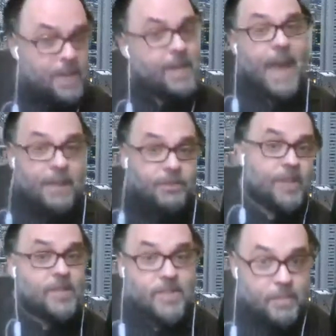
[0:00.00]
me at
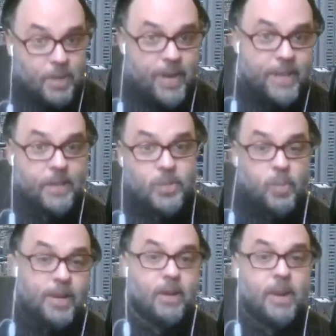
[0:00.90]
Jason C. McLean on
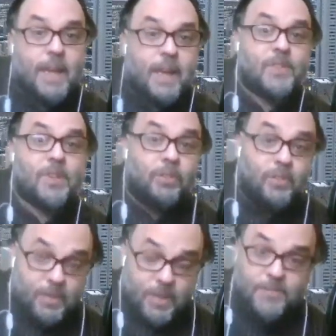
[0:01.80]
Twitter. Give us
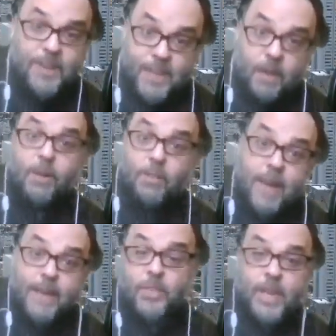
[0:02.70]
this video a
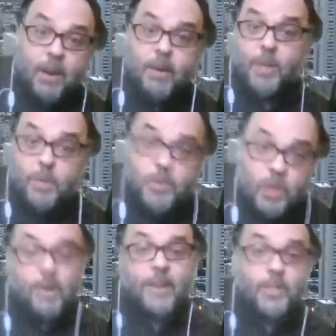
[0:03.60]
like, share on
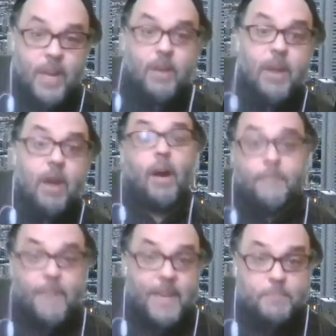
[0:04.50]
YouTube, like, share on
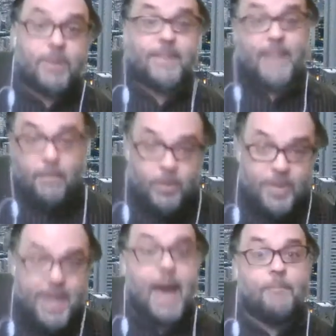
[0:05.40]
Facebook. Download
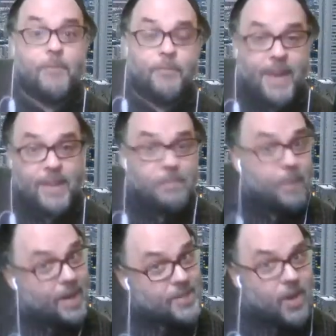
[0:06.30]
the app for Forget the
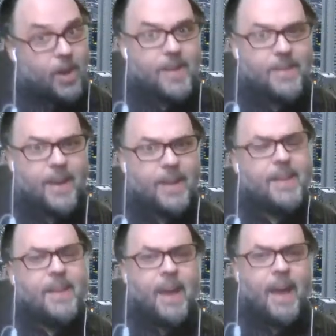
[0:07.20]
Box on
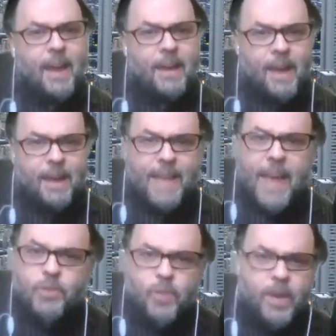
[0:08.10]

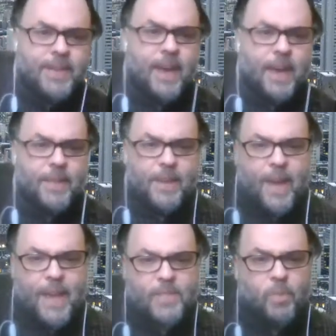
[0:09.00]
Android. The
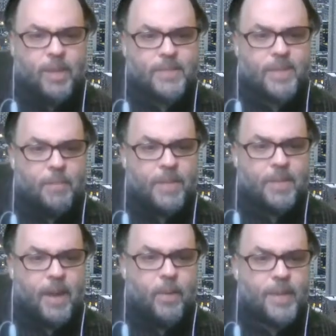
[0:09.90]
iOS one
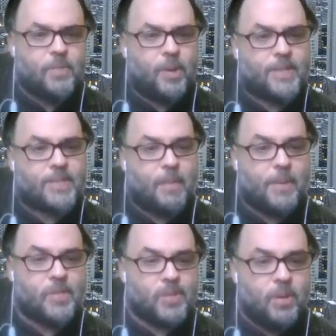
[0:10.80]
is
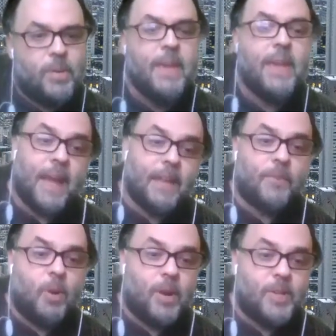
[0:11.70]
coming soon. And of
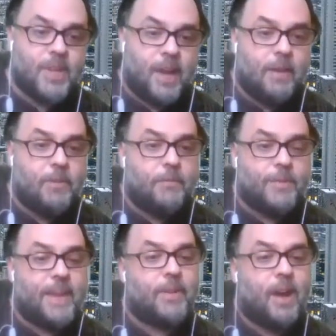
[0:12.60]
course, for
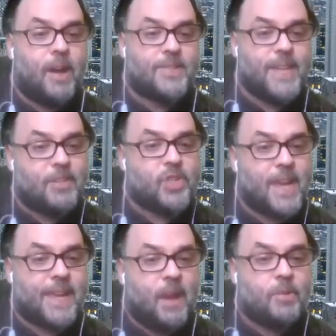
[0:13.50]
daily content,
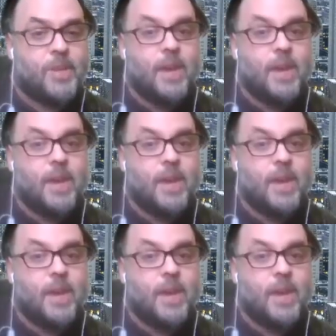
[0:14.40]
check out